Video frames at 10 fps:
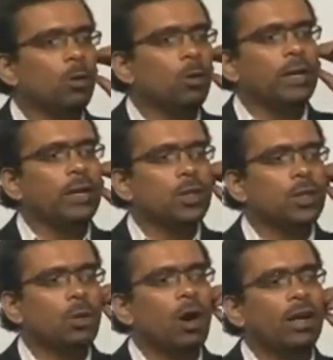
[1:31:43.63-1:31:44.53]
from Mumbai.
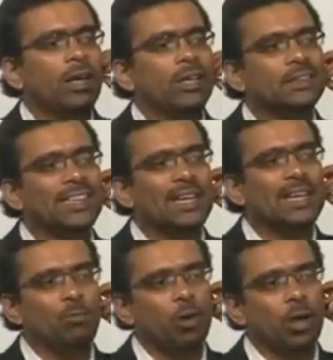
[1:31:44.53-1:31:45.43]
Sir, what is
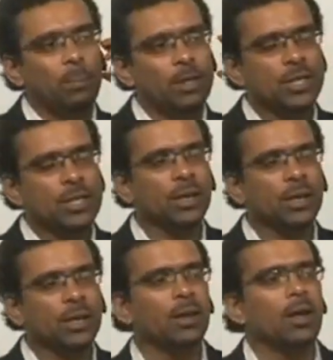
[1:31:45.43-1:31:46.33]
GM for a
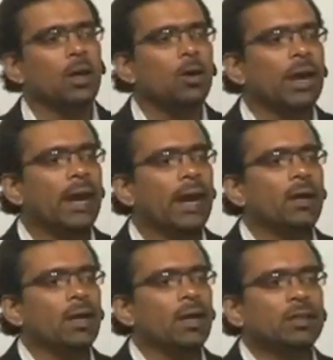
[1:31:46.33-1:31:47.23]
BJT?
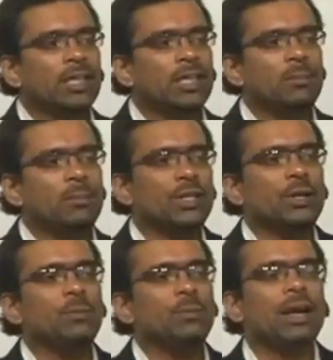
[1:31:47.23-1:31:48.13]
Okay, GM is
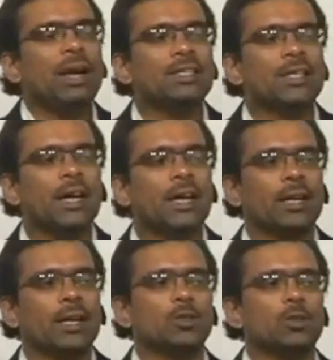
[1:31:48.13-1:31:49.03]
nothing but
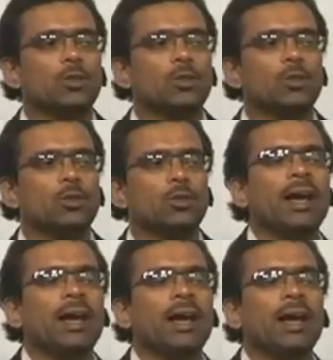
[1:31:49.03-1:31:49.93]
transconductance. You need to
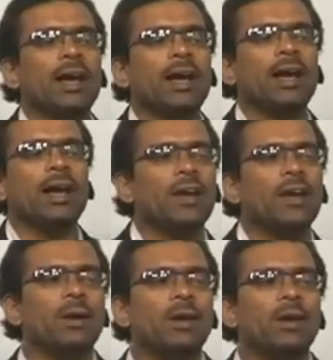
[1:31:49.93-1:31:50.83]
take IC
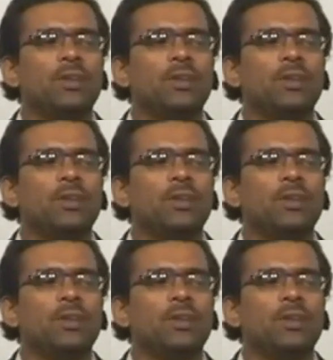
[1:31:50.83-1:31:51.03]
divided by